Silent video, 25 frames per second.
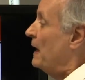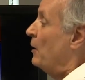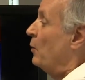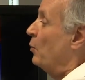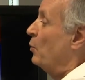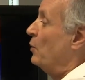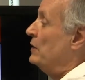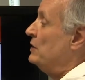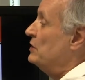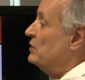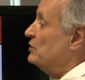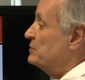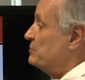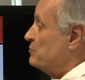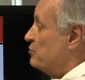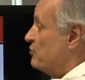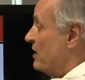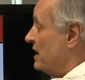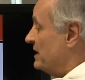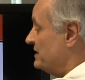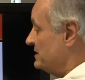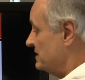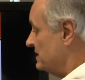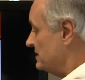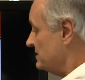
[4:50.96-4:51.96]
Windows
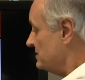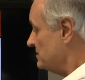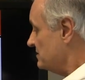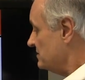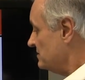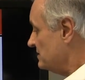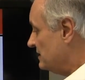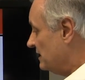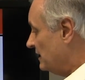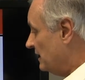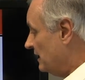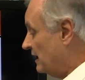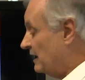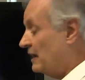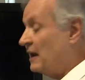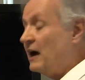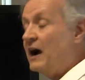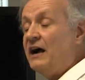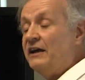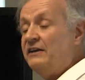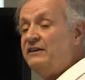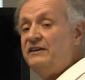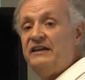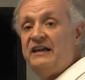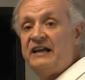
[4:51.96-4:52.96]
processors and
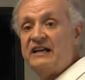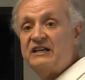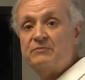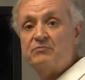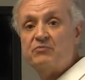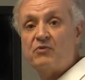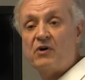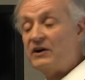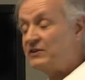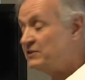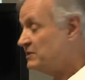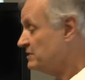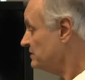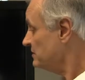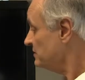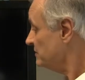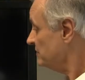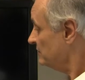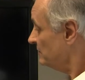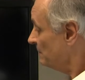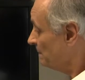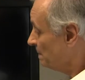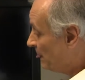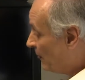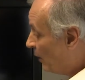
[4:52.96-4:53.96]
RTX
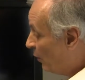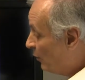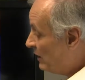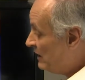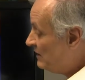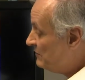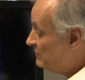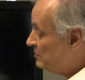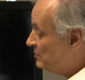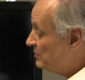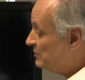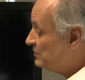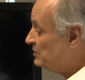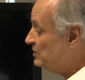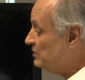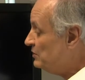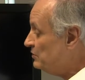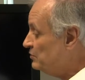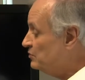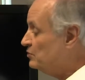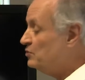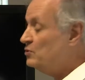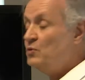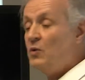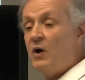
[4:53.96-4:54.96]
processors, or even
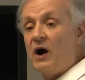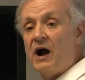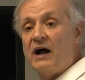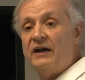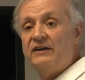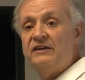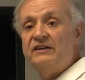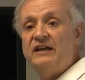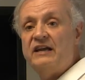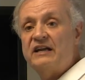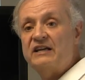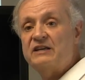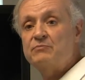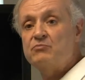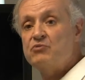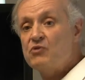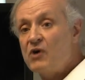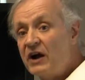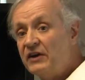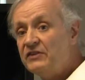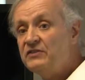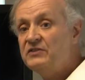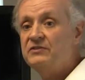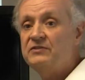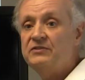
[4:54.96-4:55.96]
between two RTX
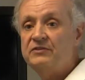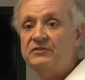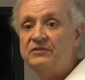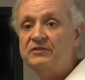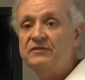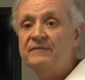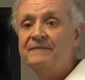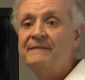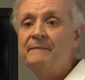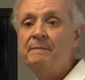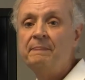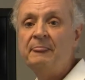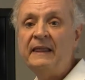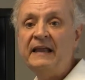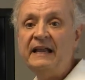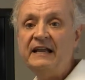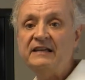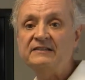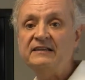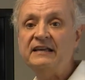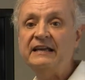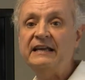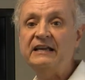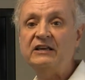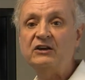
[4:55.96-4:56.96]
processors.
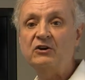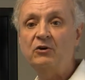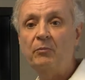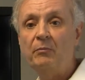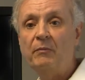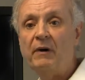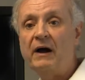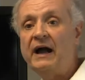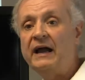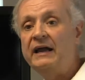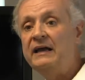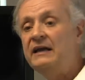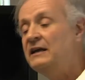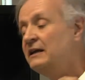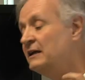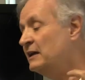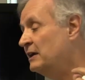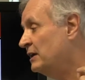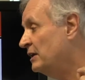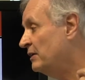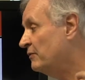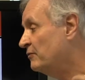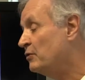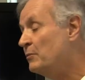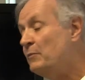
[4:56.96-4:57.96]
It's handled by
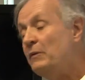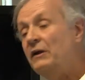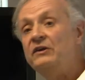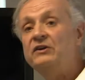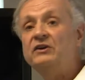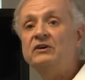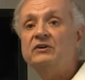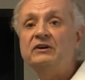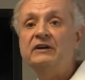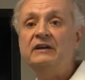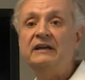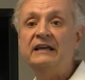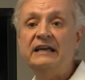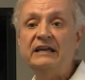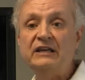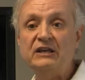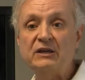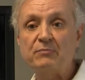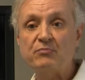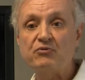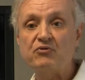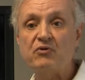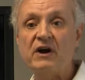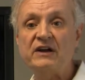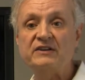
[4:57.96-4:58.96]
familiar
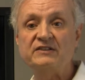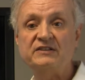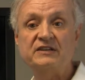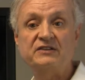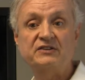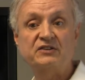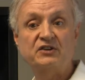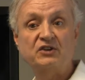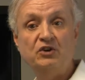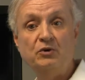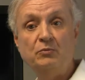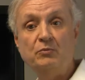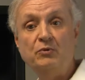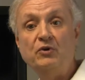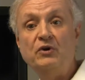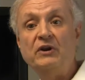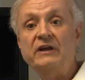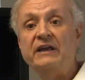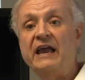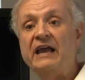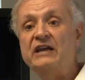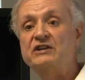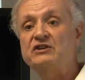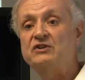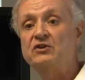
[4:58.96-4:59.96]
inter-process
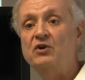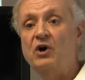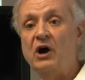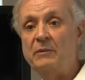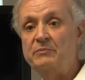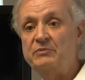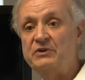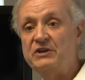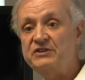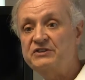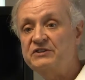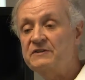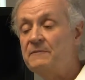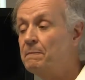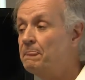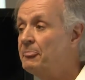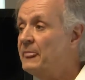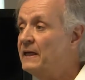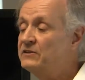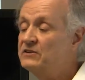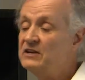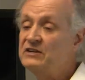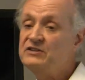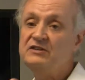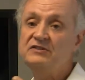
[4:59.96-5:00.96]
communication objects
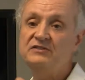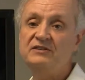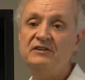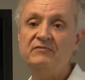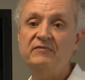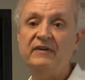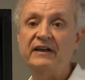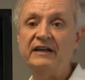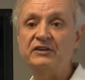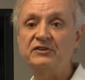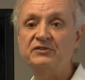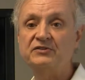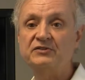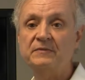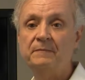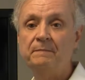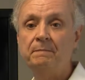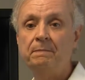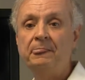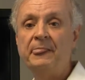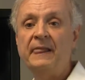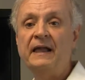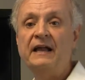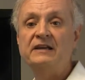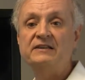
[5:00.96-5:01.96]
such as events,
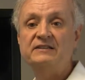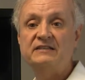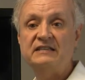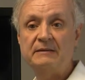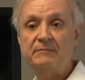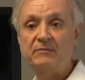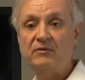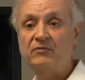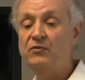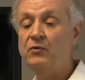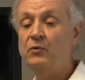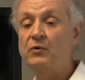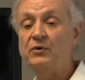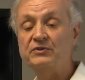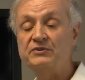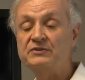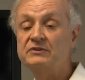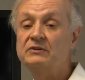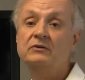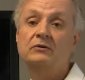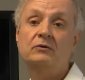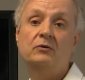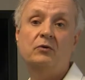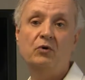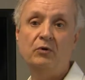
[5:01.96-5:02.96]

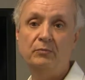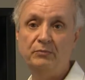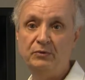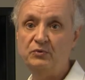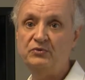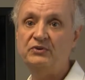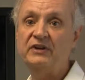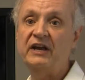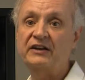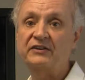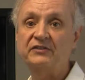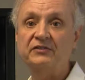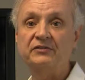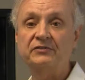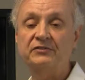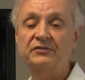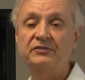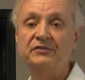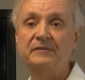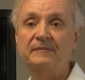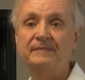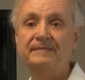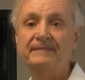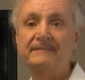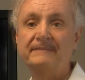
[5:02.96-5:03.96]
semaphores, or mutexes.